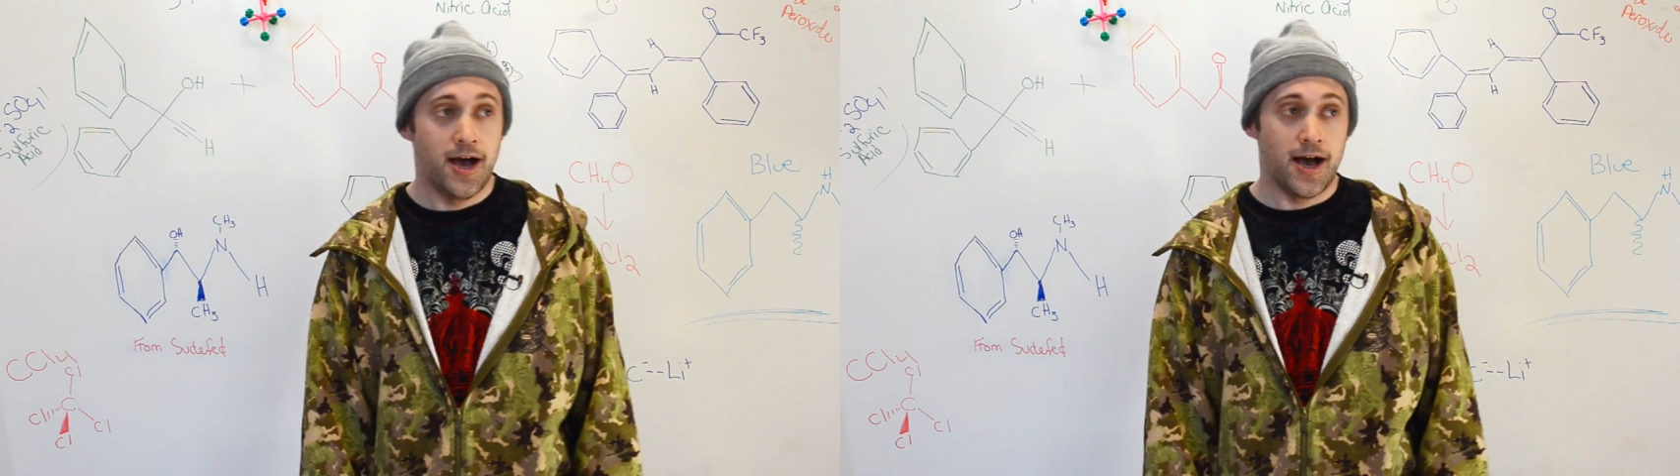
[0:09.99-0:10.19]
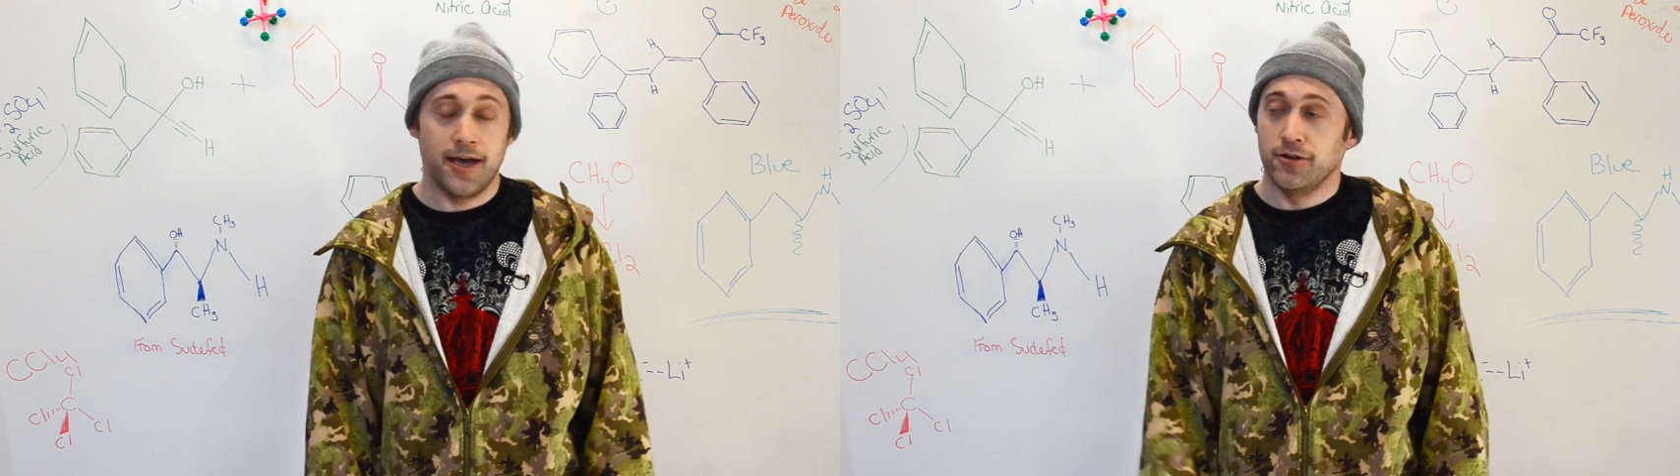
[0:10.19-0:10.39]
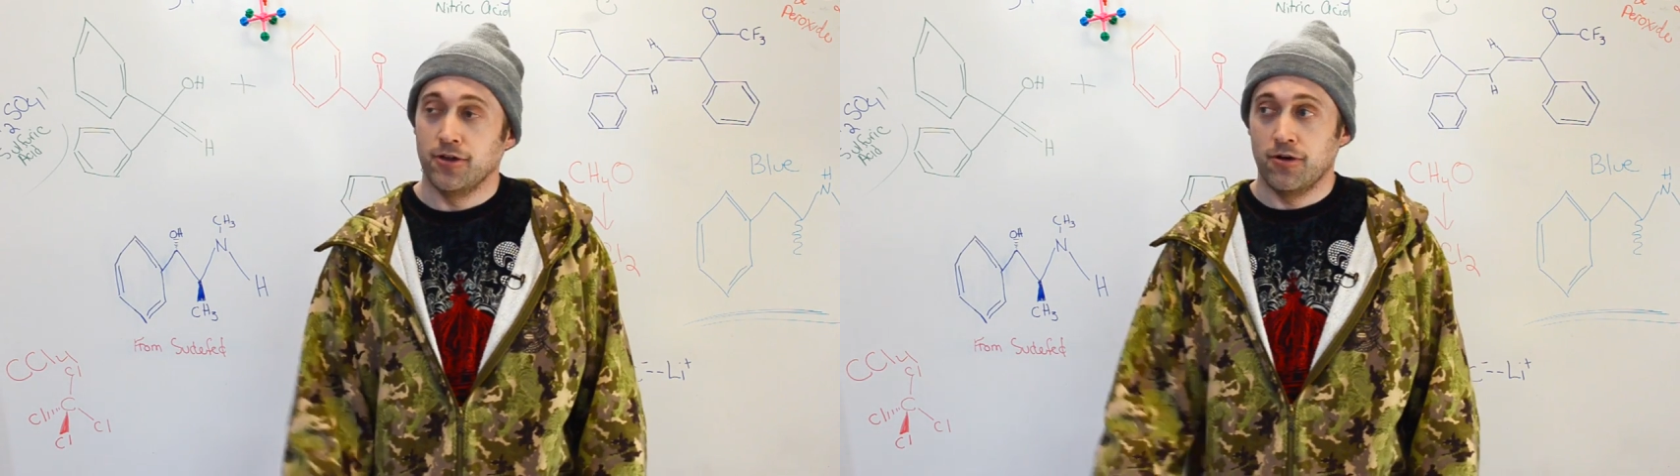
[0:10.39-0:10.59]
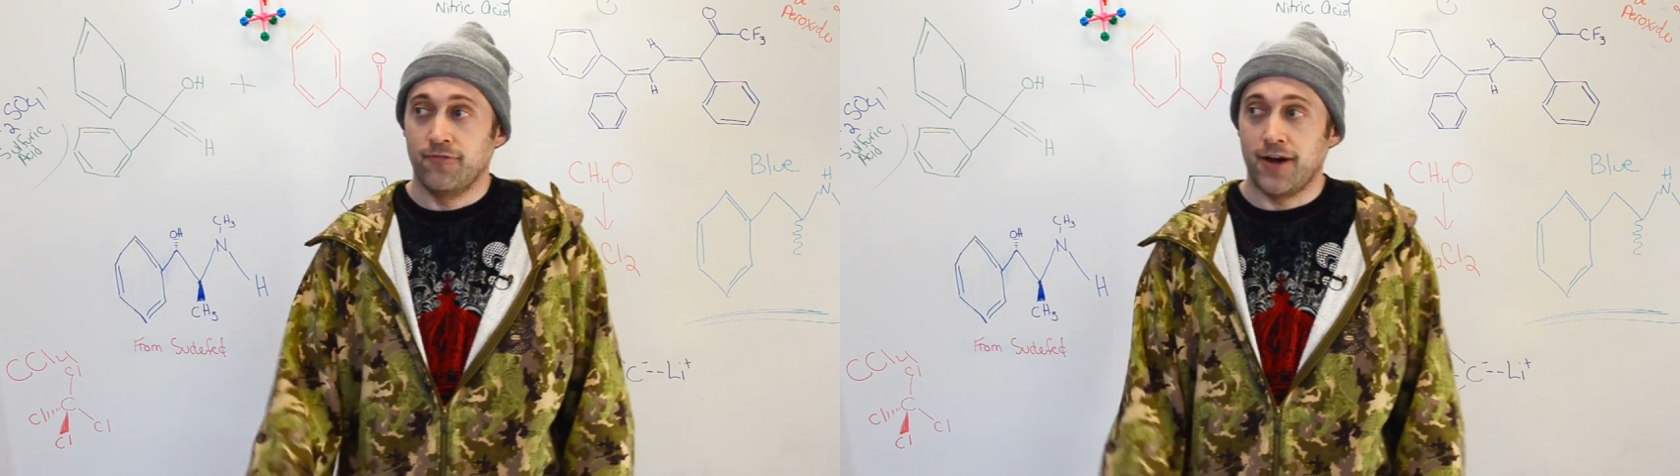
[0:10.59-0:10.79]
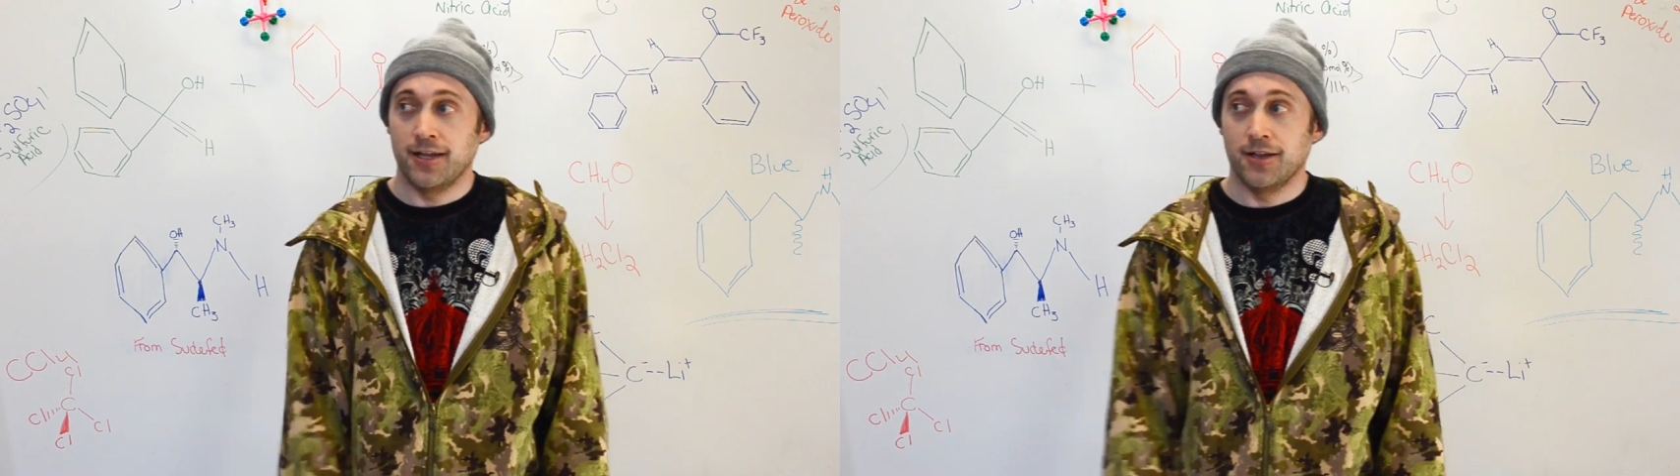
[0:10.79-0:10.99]
I don't know,
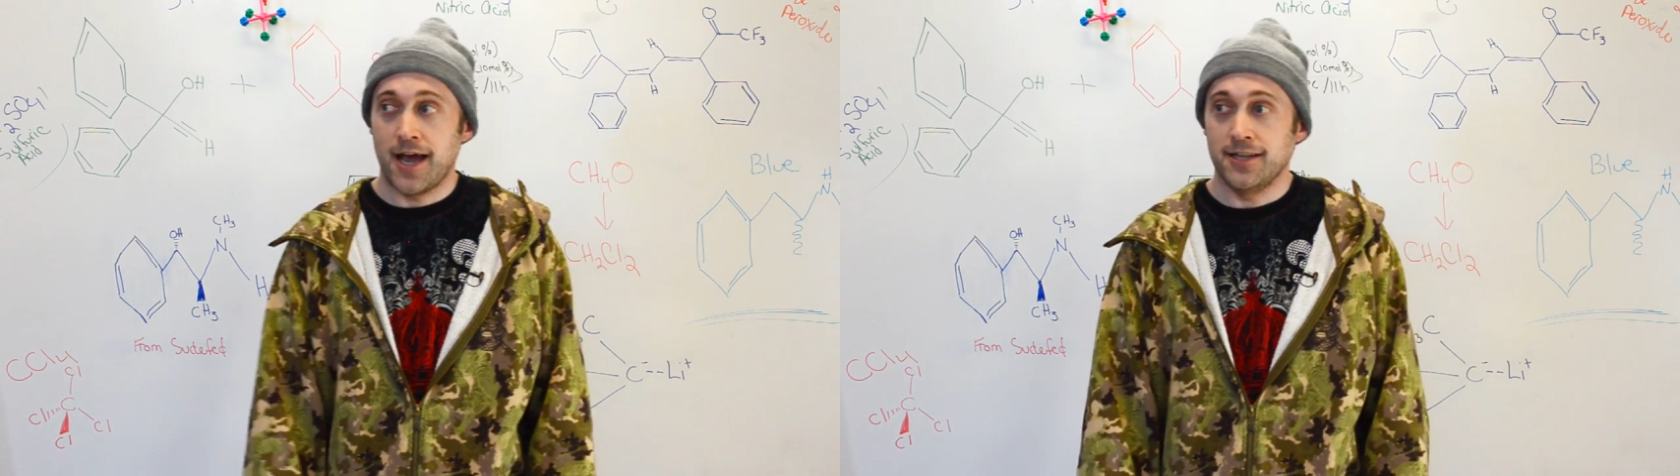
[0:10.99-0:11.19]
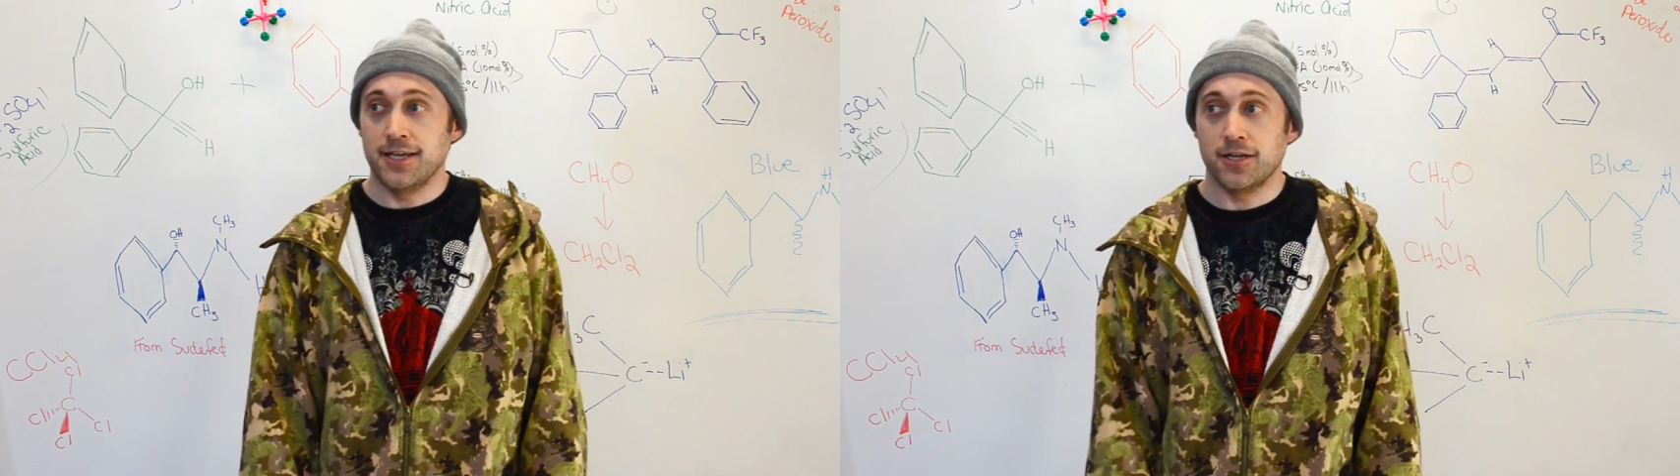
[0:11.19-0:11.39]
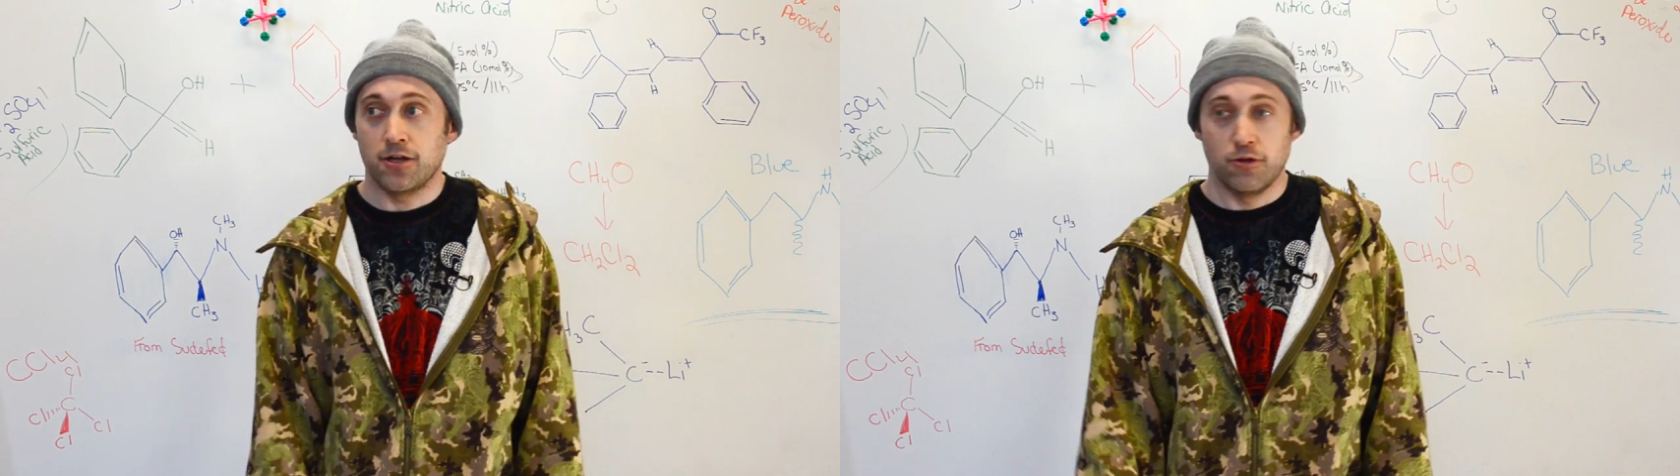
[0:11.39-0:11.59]
vinylidene